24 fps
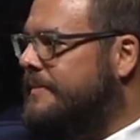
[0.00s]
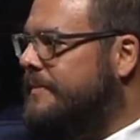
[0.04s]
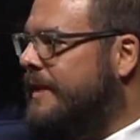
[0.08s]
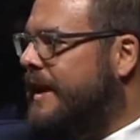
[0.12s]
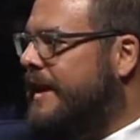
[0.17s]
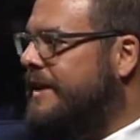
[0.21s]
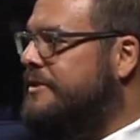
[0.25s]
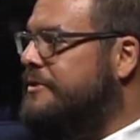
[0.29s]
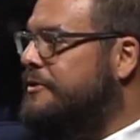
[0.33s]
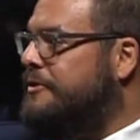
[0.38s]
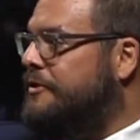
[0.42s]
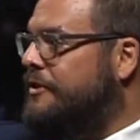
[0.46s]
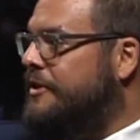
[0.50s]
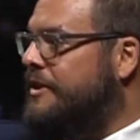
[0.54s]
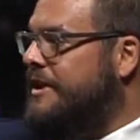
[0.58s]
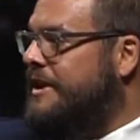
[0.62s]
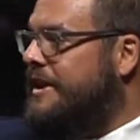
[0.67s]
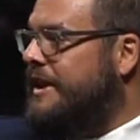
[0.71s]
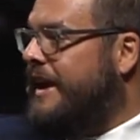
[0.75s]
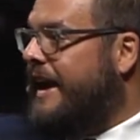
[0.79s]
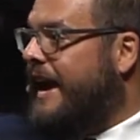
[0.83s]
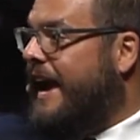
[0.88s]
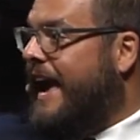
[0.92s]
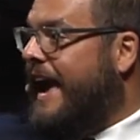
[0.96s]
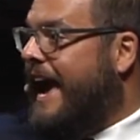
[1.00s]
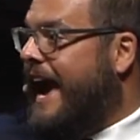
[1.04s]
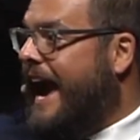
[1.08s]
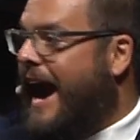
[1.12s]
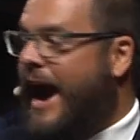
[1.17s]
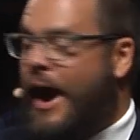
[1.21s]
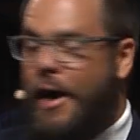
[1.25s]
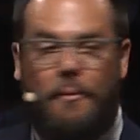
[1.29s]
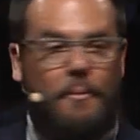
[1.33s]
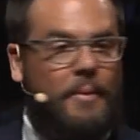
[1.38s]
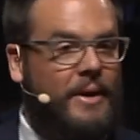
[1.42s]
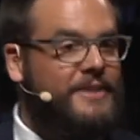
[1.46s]
And you see
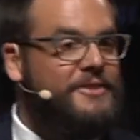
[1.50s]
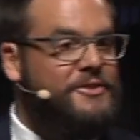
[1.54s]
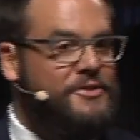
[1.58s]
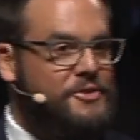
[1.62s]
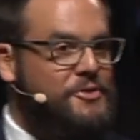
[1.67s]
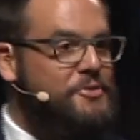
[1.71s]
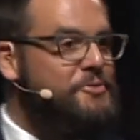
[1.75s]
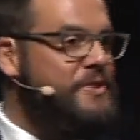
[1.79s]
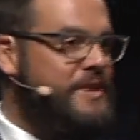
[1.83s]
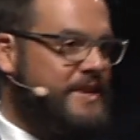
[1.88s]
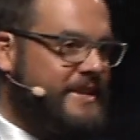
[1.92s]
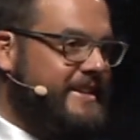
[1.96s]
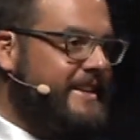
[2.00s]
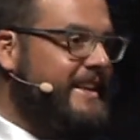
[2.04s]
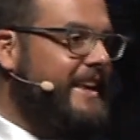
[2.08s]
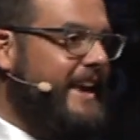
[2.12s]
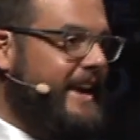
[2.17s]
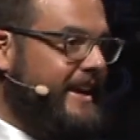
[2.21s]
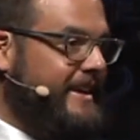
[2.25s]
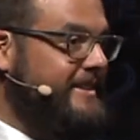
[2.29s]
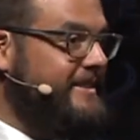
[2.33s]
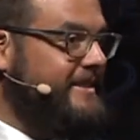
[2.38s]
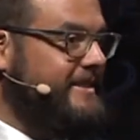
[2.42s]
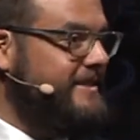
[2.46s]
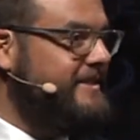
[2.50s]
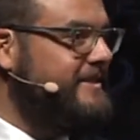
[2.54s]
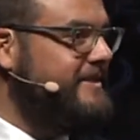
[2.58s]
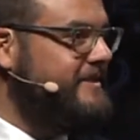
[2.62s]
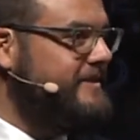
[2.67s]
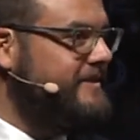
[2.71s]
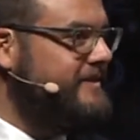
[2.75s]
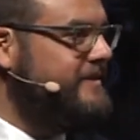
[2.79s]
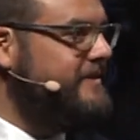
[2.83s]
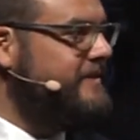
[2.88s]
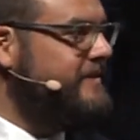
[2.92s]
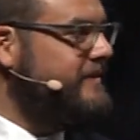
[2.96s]
how much you can get.
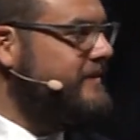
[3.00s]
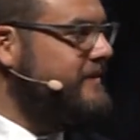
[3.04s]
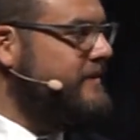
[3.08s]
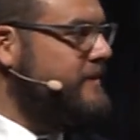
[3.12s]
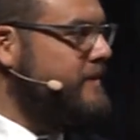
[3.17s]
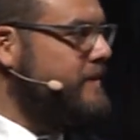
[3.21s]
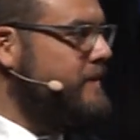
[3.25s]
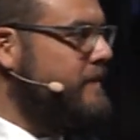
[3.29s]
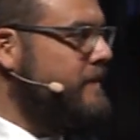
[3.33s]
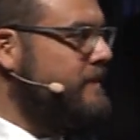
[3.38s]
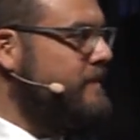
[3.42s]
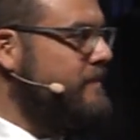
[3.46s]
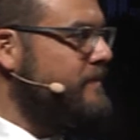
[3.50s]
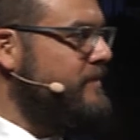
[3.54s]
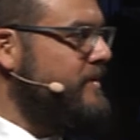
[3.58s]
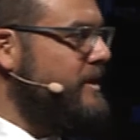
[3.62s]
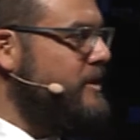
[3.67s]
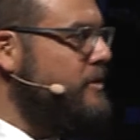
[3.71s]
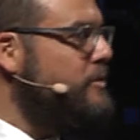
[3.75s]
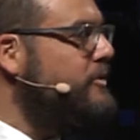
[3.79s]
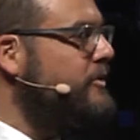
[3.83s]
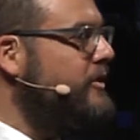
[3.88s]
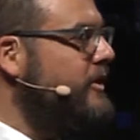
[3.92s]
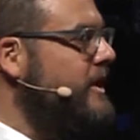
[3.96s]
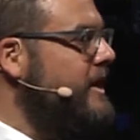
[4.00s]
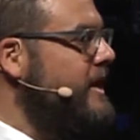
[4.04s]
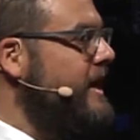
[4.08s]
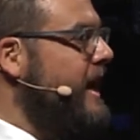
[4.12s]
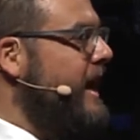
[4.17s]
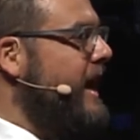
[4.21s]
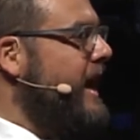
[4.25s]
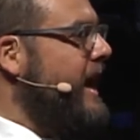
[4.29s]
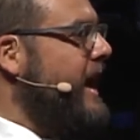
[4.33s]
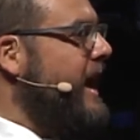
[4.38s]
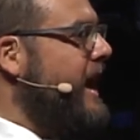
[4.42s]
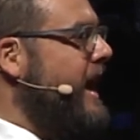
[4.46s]
You see
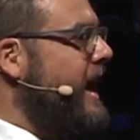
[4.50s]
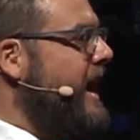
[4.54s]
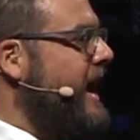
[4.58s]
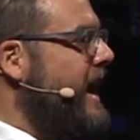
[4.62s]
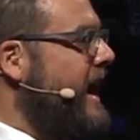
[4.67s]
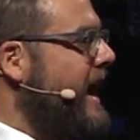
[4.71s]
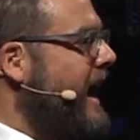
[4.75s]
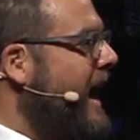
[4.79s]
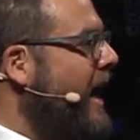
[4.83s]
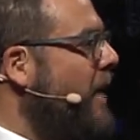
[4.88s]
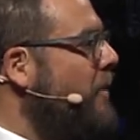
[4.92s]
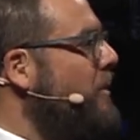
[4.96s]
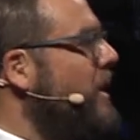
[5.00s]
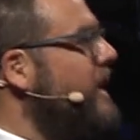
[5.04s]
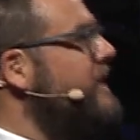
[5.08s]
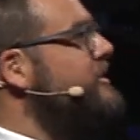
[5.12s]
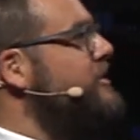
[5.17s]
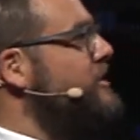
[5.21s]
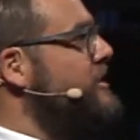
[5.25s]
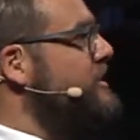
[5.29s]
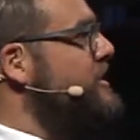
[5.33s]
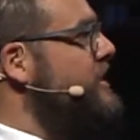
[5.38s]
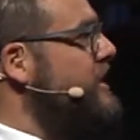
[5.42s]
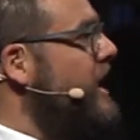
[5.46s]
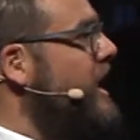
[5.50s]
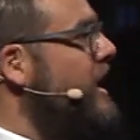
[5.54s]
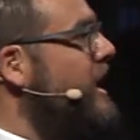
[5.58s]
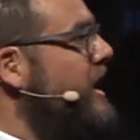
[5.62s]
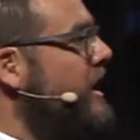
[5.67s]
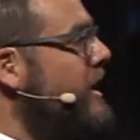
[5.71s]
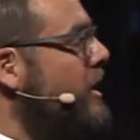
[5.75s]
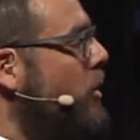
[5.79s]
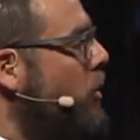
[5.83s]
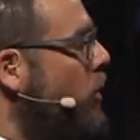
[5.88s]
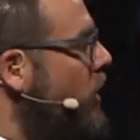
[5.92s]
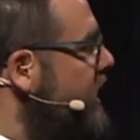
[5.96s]
how much and to
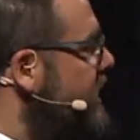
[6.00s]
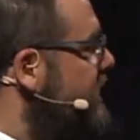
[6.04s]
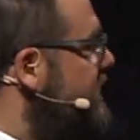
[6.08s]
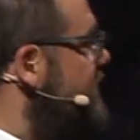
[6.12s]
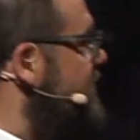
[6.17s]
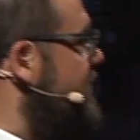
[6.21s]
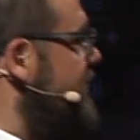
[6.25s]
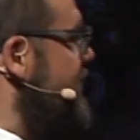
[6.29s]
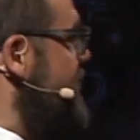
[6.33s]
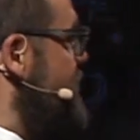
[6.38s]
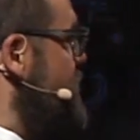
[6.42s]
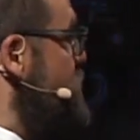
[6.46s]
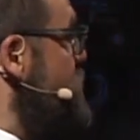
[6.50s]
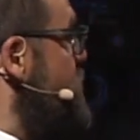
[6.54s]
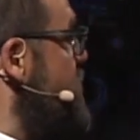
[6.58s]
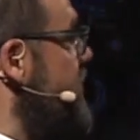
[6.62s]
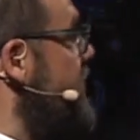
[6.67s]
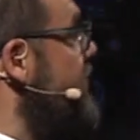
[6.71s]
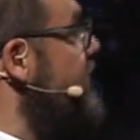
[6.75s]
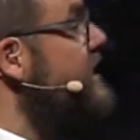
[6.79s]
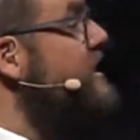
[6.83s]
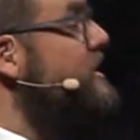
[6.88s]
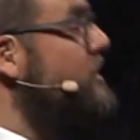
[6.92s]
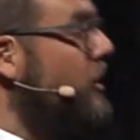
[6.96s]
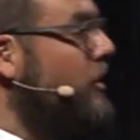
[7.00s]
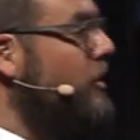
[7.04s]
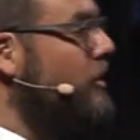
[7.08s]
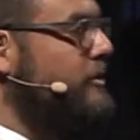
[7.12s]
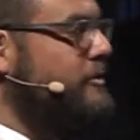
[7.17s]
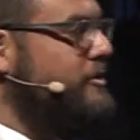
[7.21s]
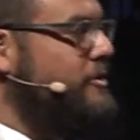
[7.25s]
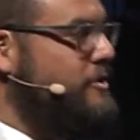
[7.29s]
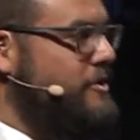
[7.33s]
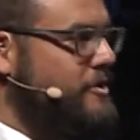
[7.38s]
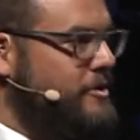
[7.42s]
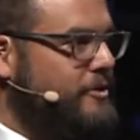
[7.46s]
what extent you can
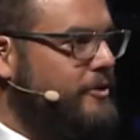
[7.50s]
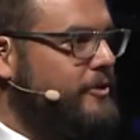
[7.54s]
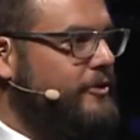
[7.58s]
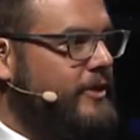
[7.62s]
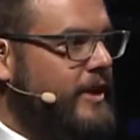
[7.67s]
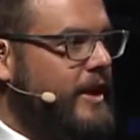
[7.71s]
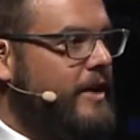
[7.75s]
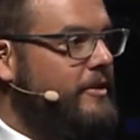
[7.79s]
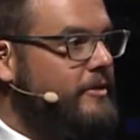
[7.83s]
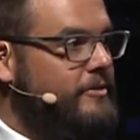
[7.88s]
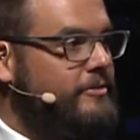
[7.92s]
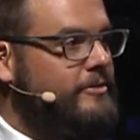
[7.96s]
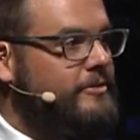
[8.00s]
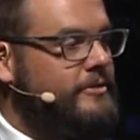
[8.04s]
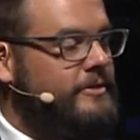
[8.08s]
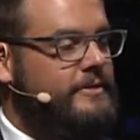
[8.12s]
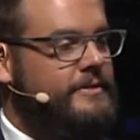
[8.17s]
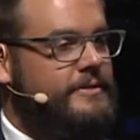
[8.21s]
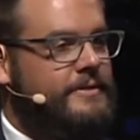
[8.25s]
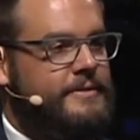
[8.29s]
indulge yourself.